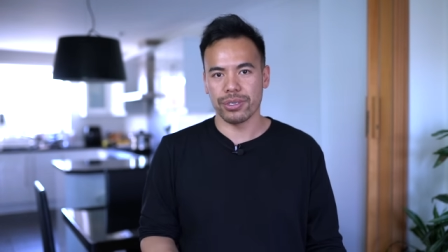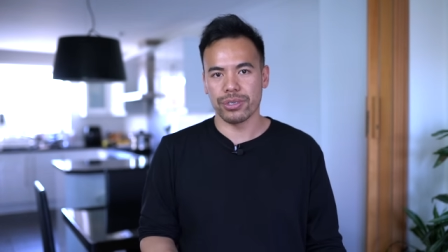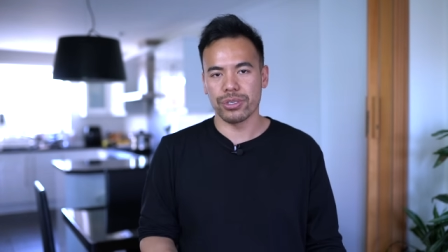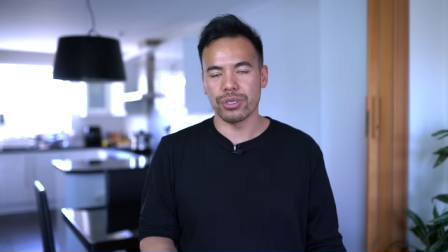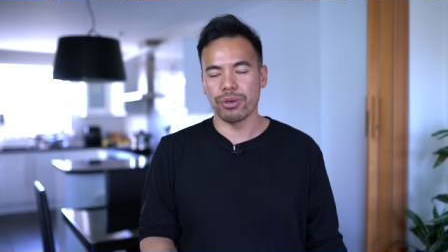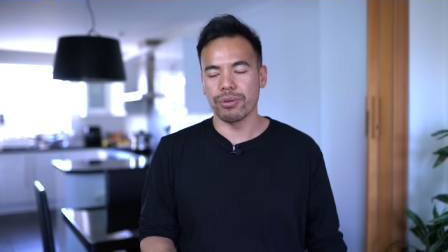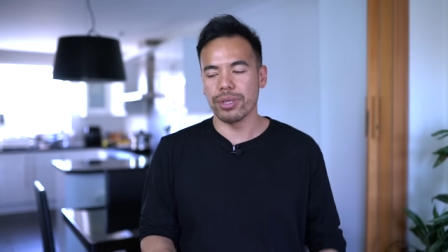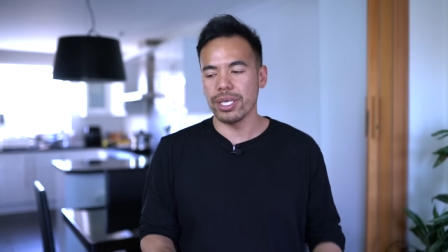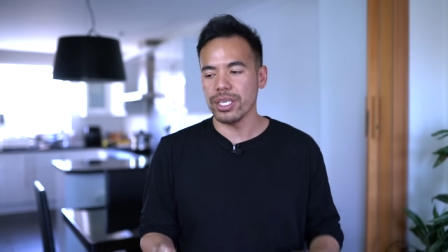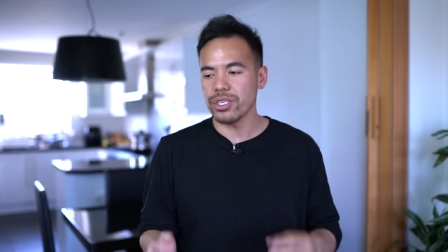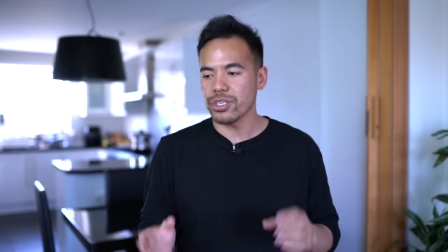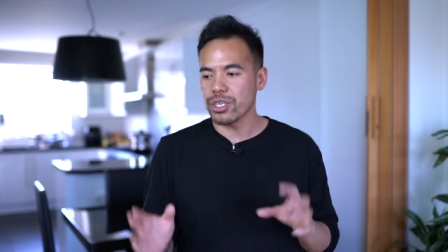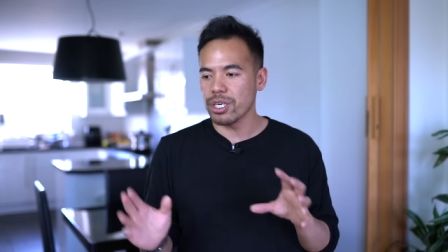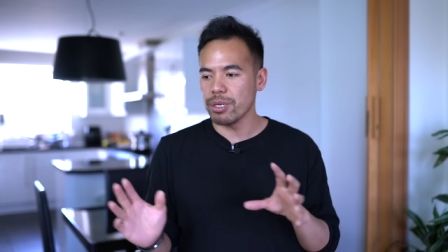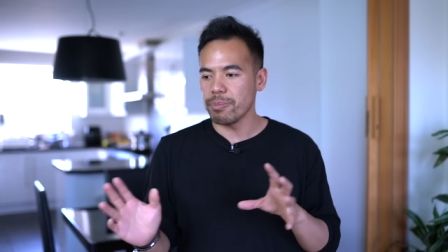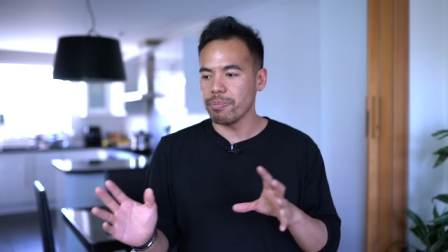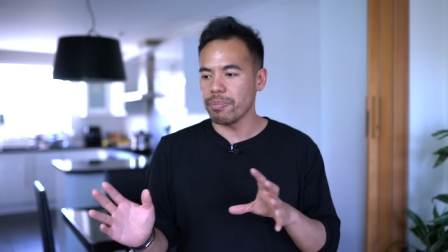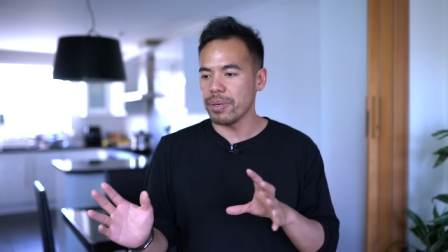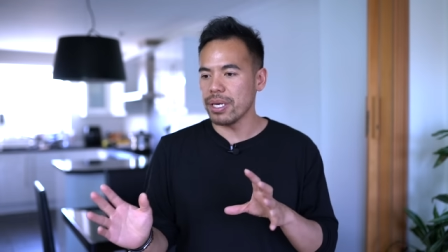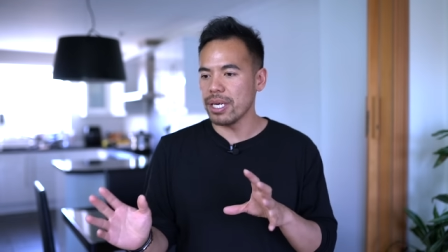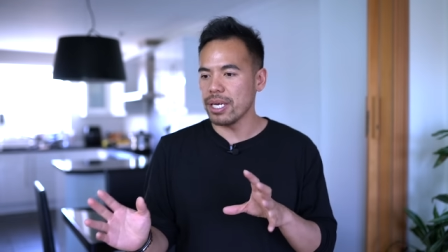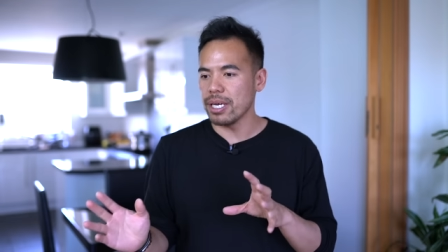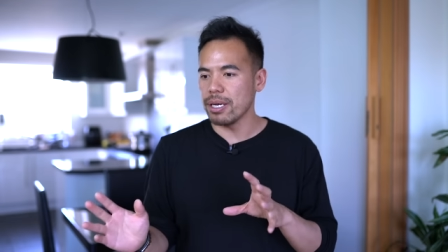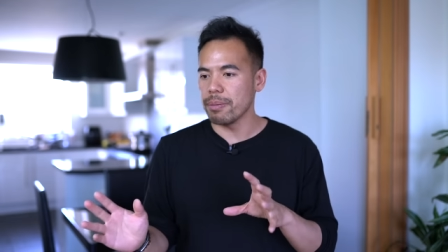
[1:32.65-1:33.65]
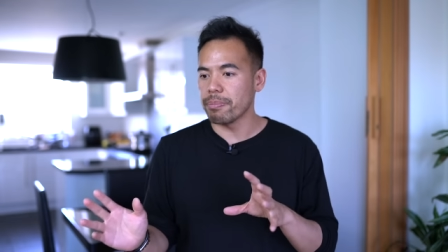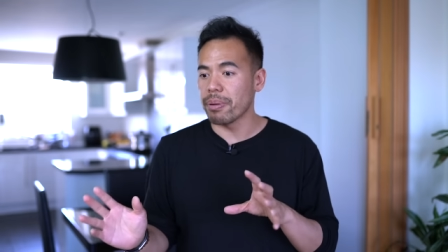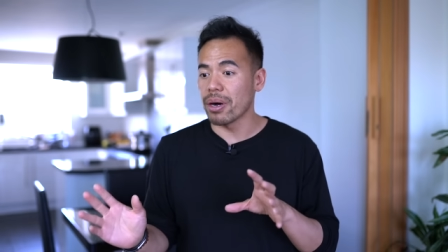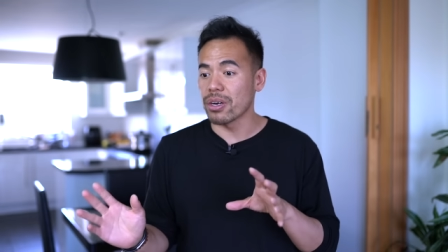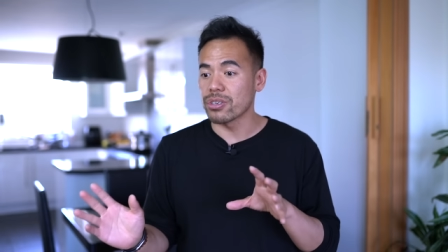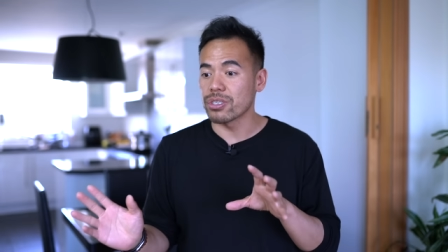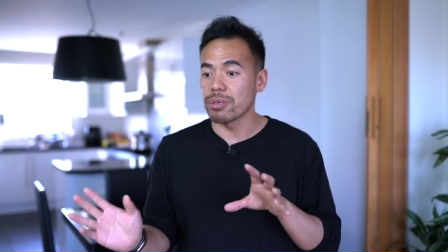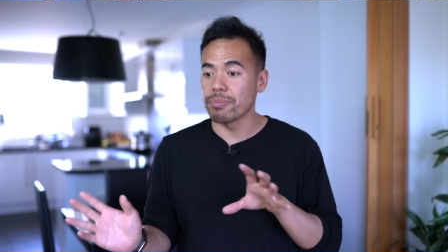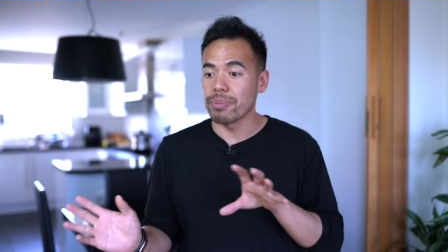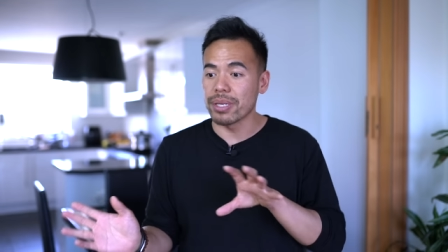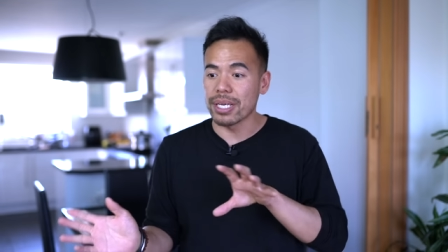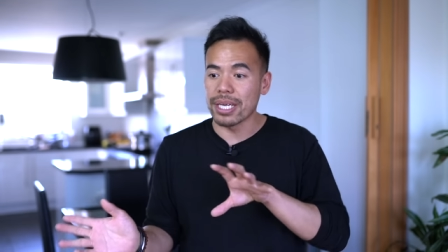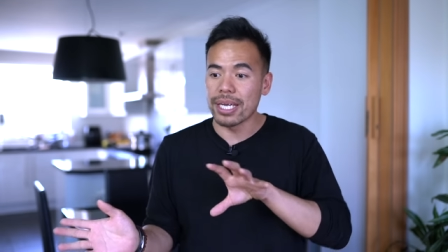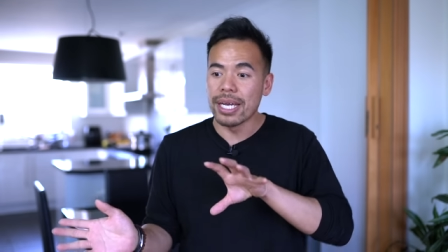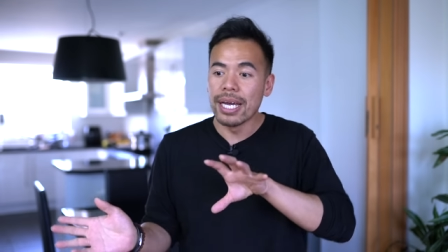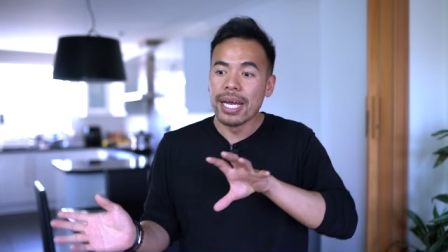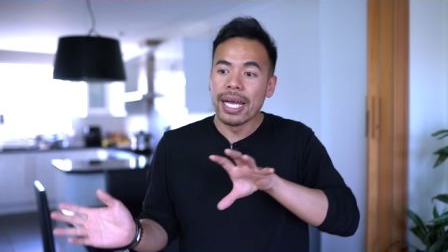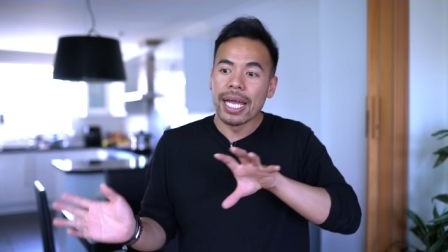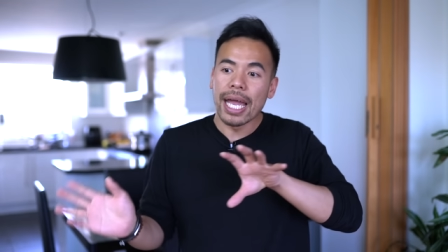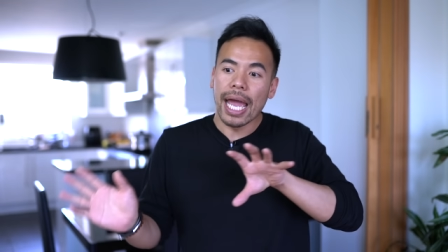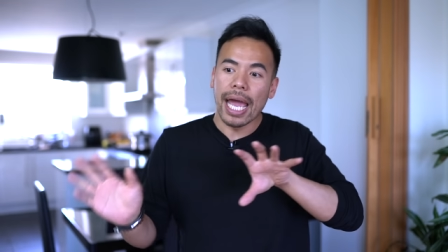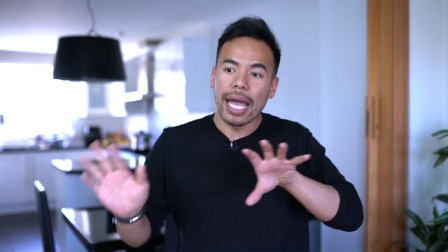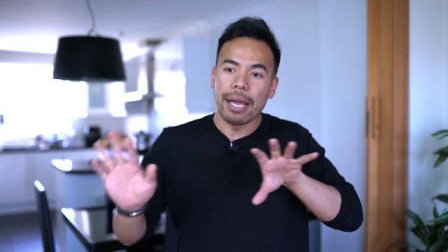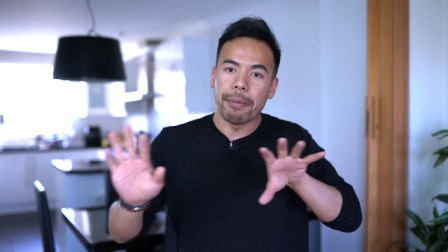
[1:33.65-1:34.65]
so this could be possibly
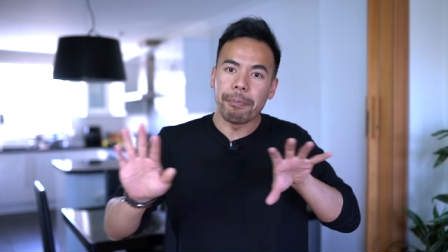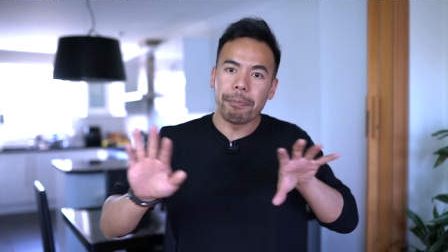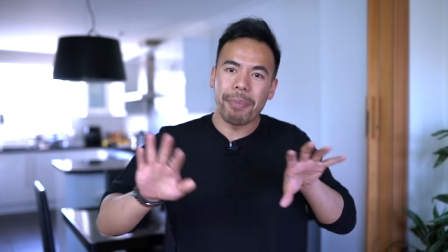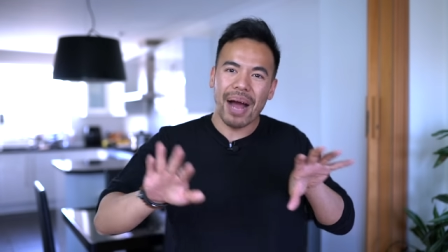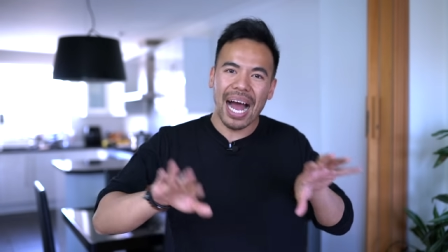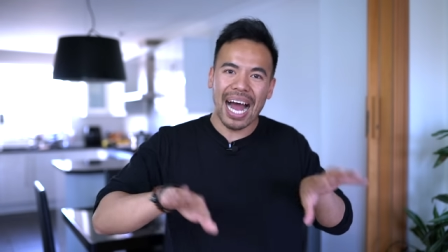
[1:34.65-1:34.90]
a